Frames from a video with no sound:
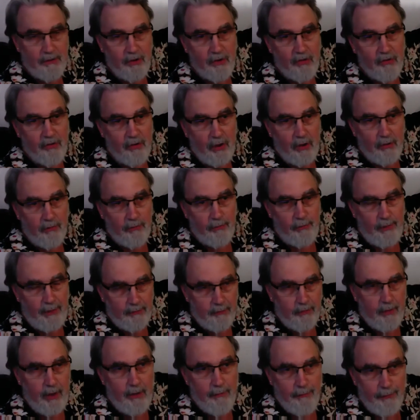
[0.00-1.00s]
itself,
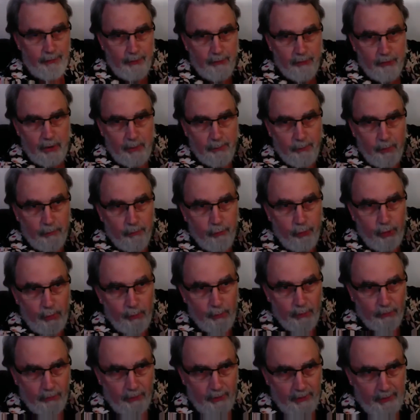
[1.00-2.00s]
that's often a simple
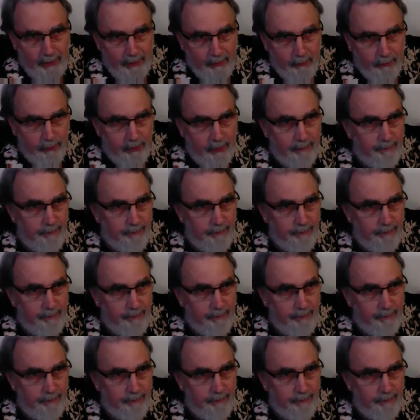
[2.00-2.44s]
frequency count.